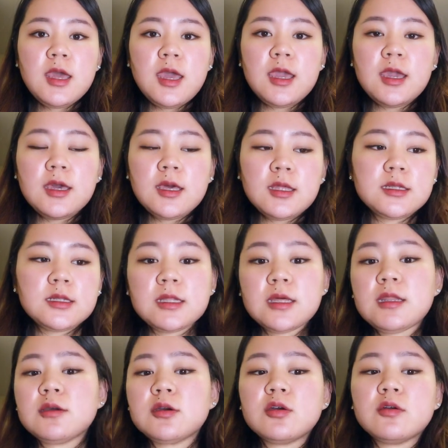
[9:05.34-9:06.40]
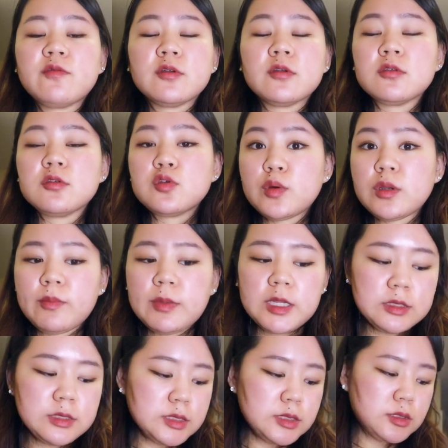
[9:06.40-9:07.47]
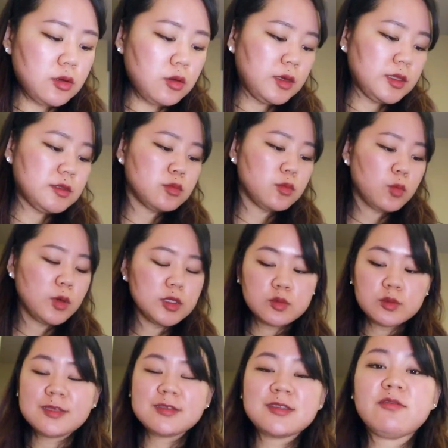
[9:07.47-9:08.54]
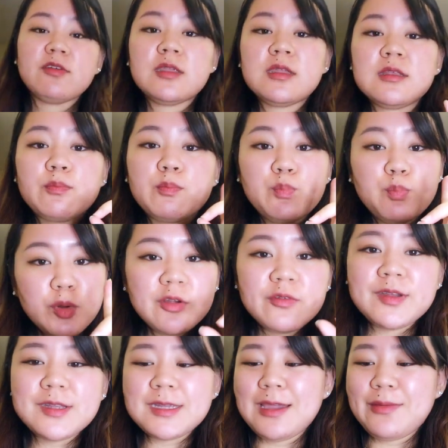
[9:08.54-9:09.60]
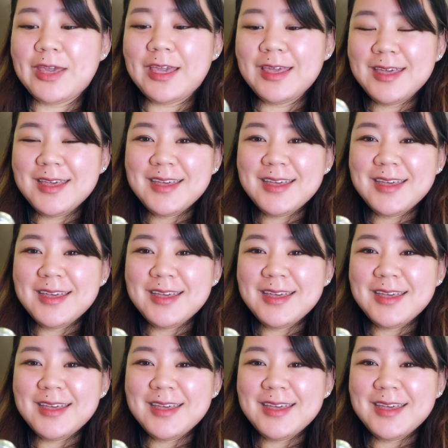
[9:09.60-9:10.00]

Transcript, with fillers: and let it cook for another 20 minutes. So it's 1:27. It's perfect timing.